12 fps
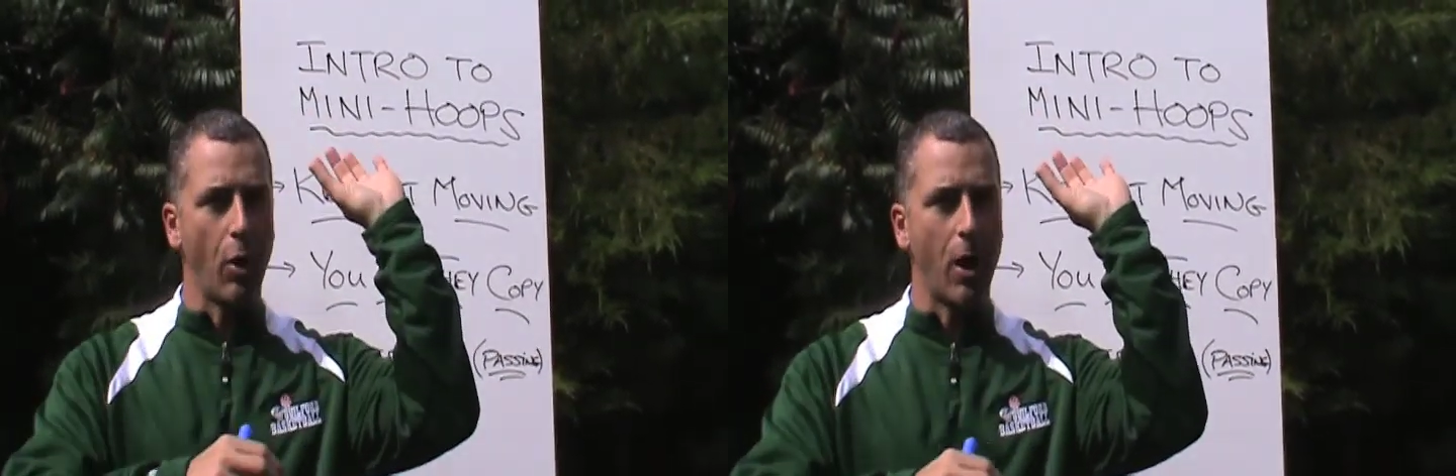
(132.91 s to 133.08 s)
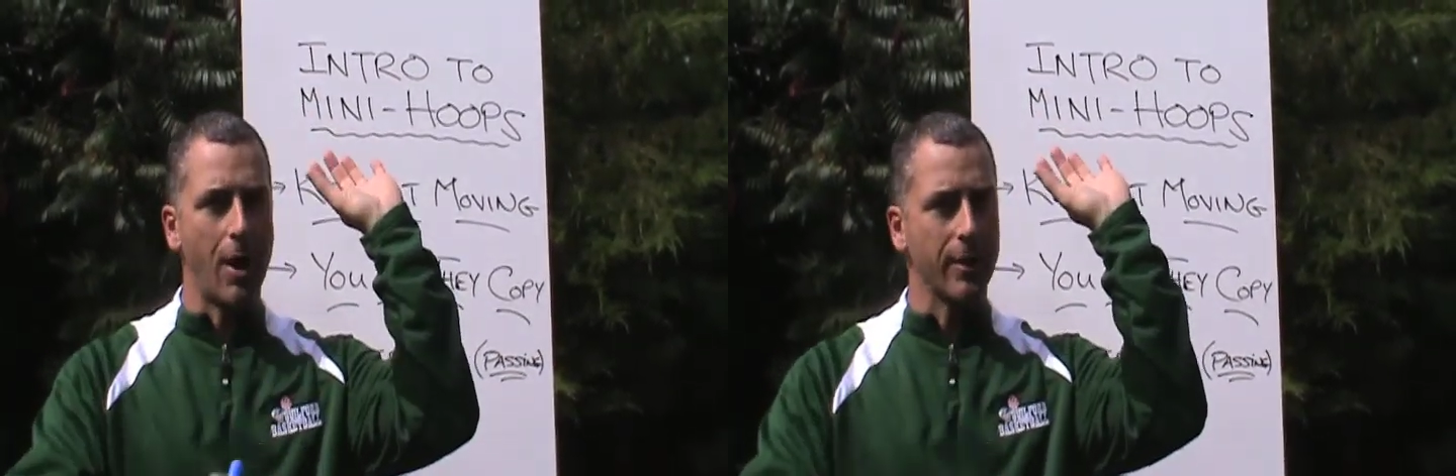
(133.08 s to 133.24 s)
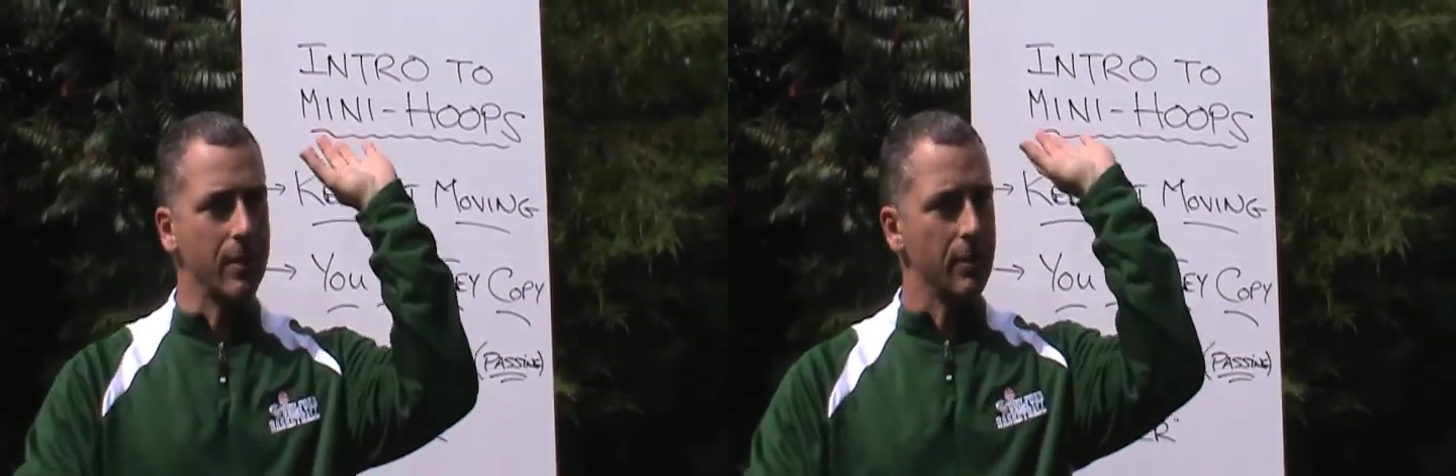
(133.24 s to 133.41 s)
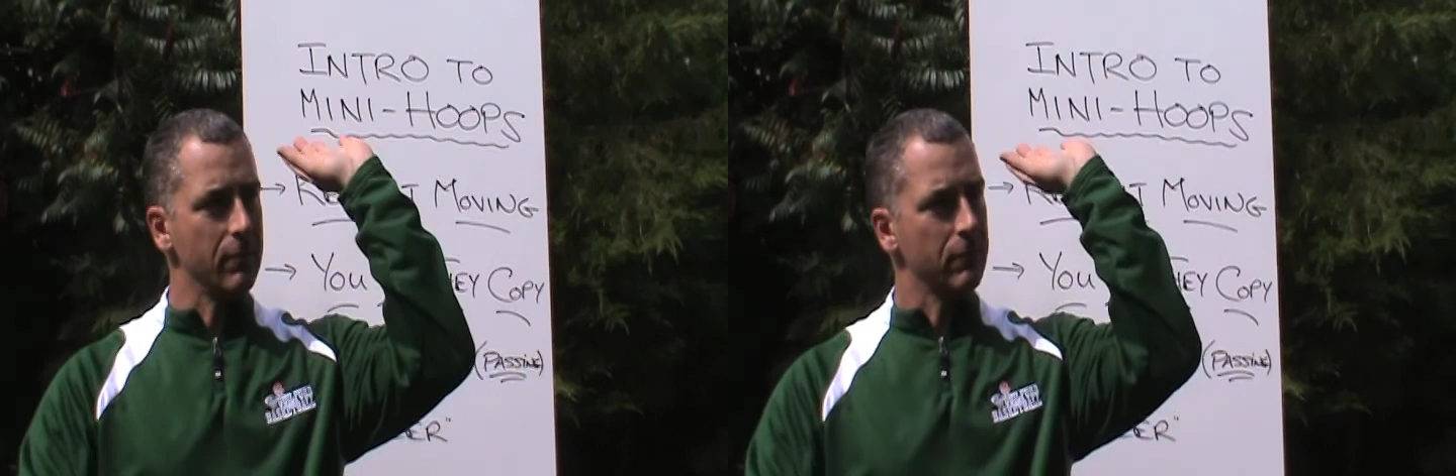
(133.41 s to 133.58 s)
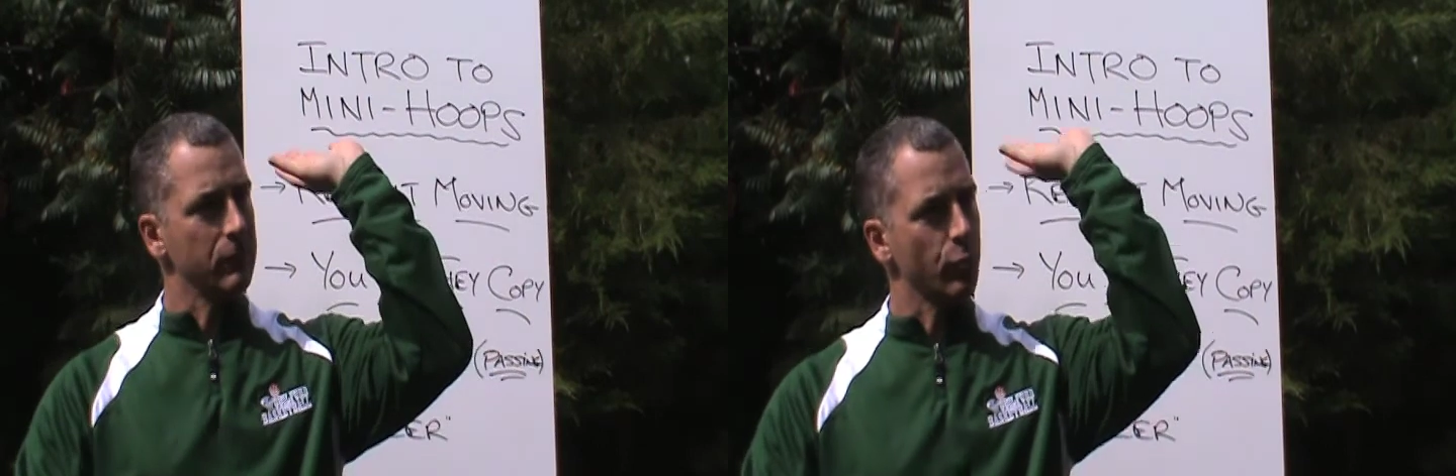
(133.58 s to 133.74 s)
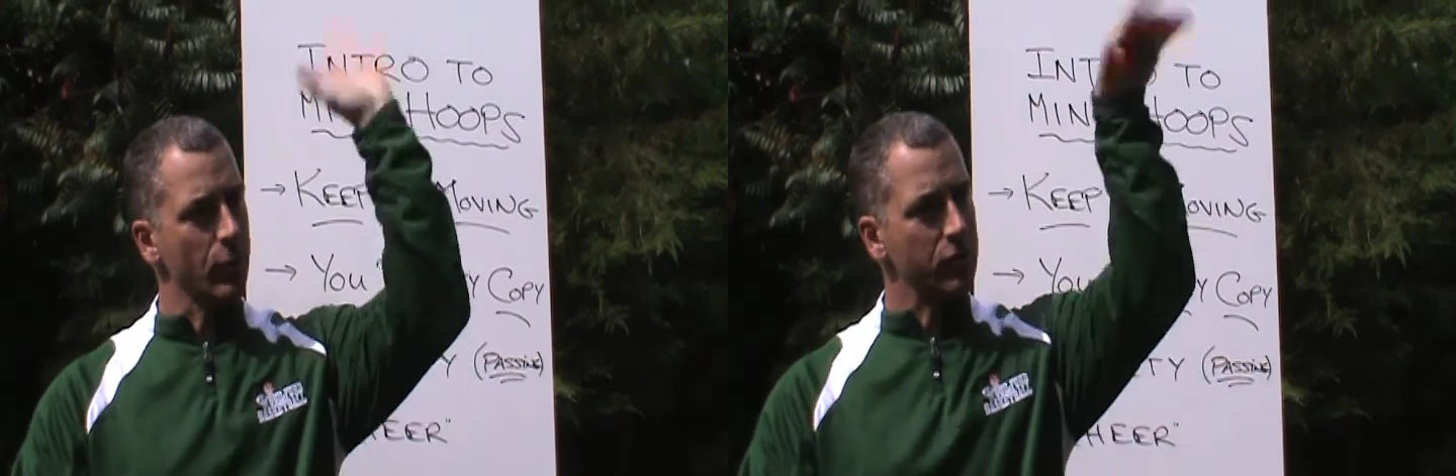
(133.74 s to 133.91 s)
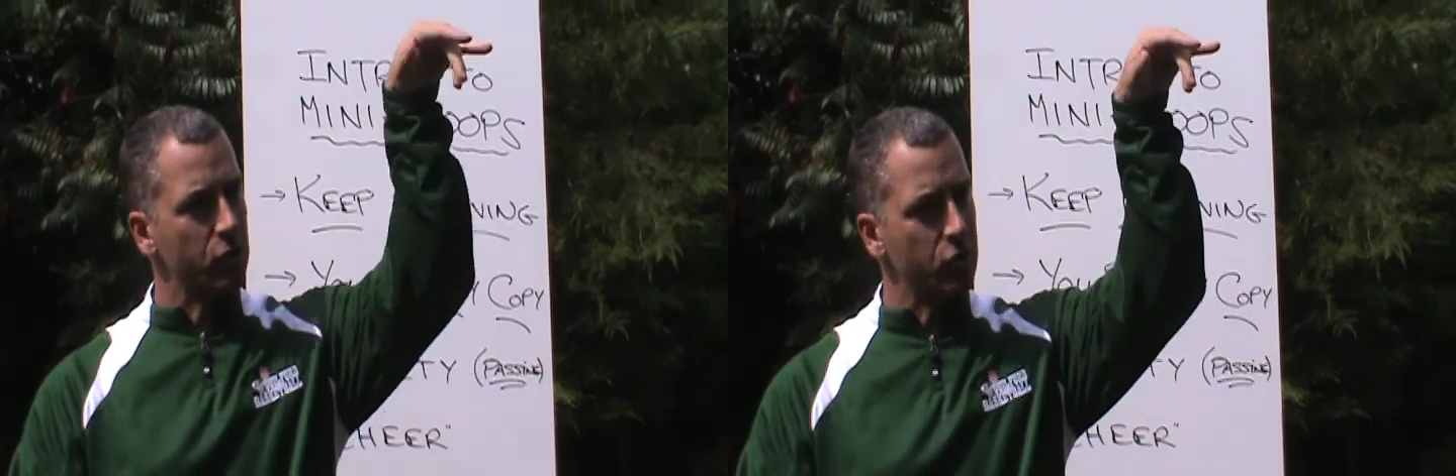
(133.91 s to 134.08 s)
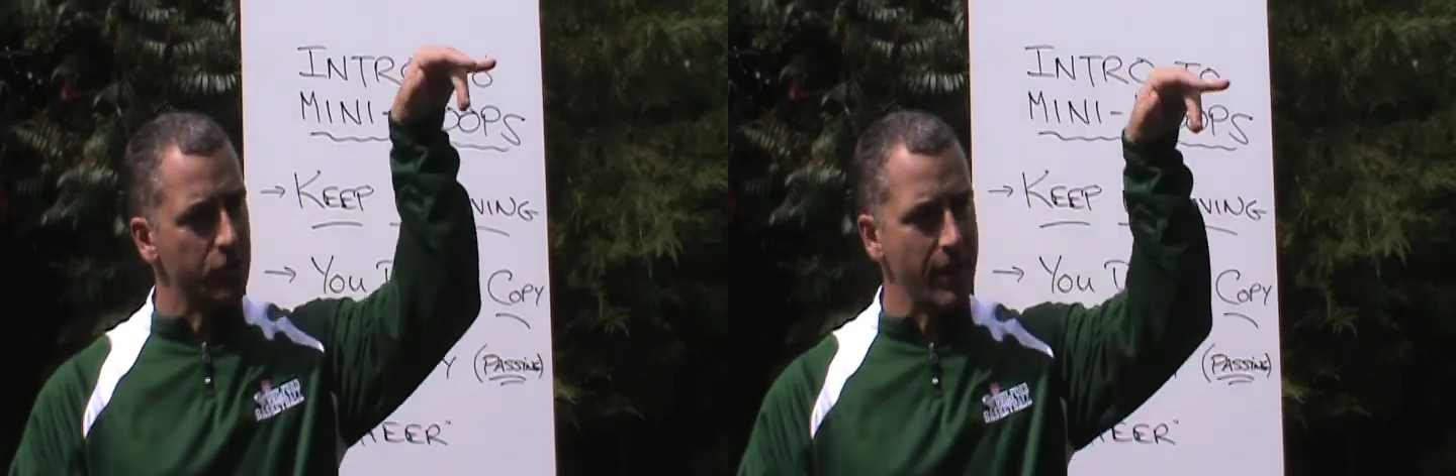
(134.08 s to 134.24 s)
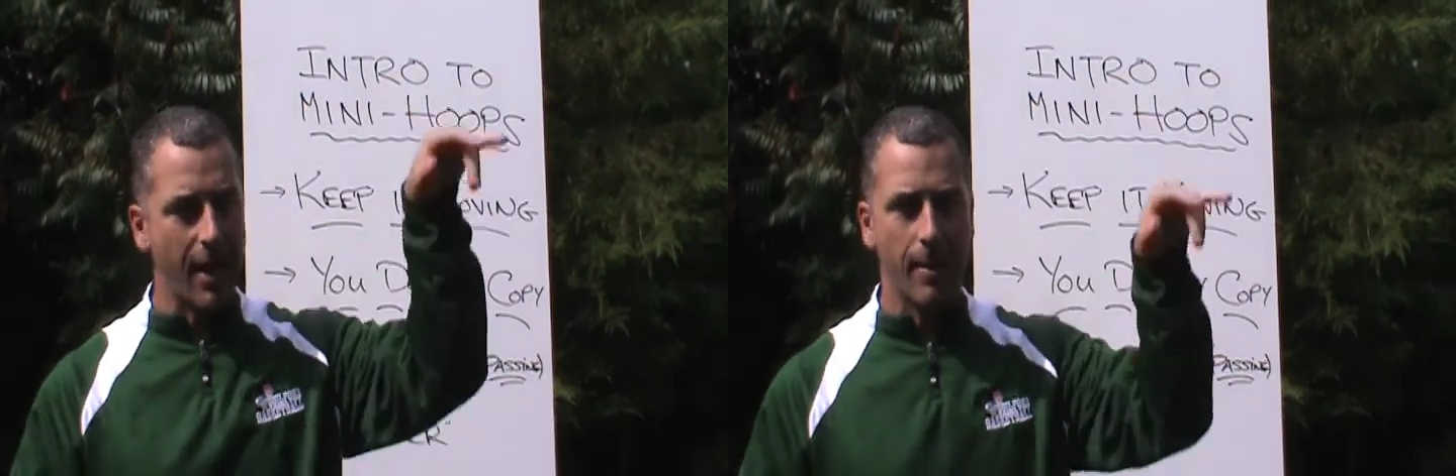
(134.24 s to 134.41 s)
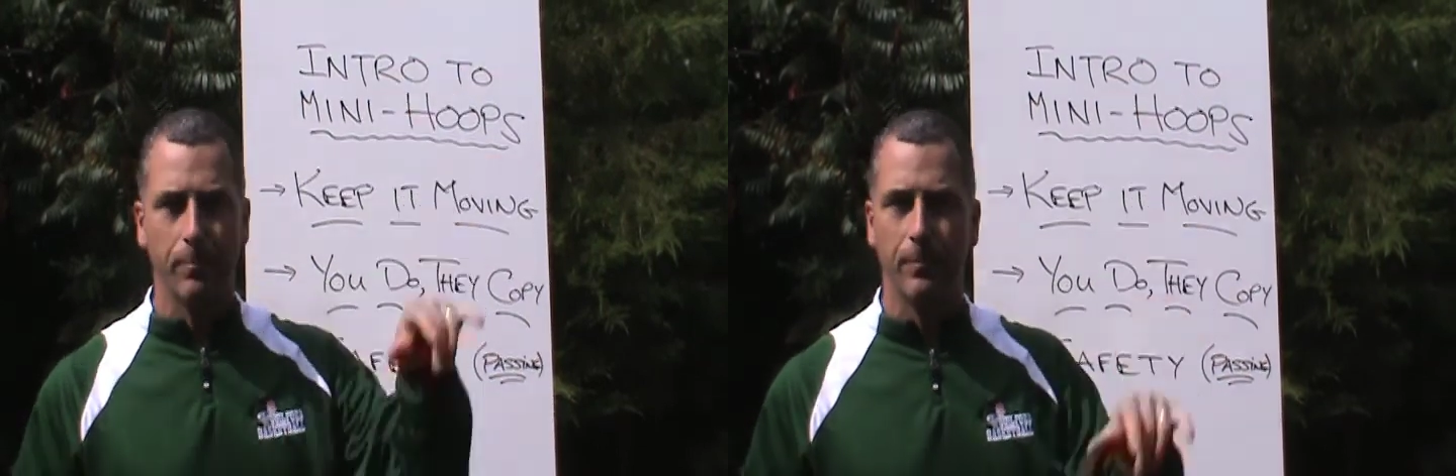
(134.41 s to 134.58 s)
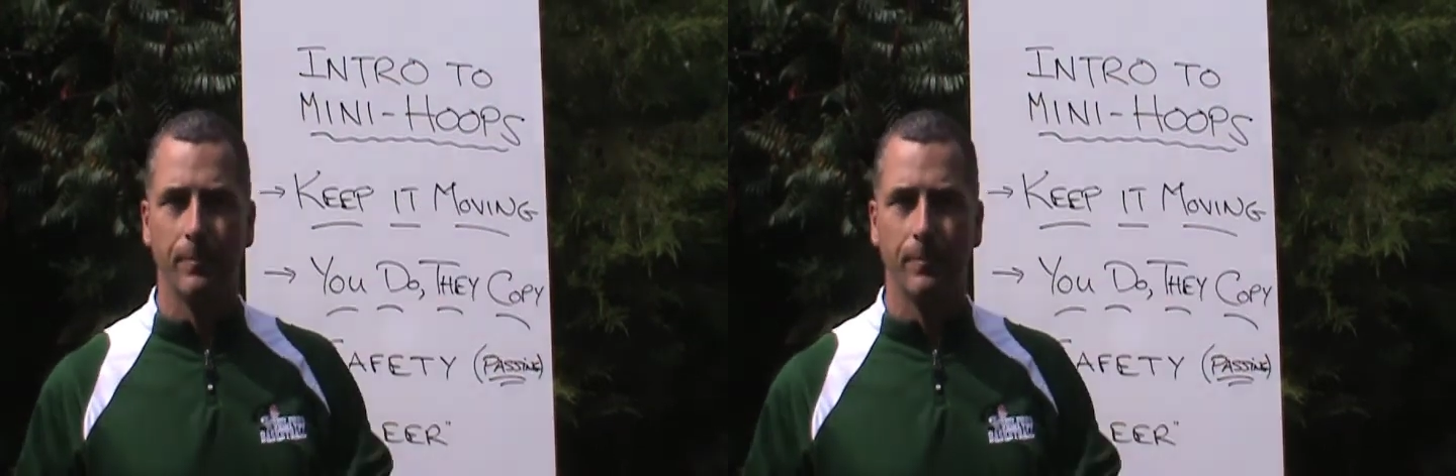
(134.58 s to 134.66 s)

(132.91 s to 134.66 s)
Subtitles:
pocket, wrist snap.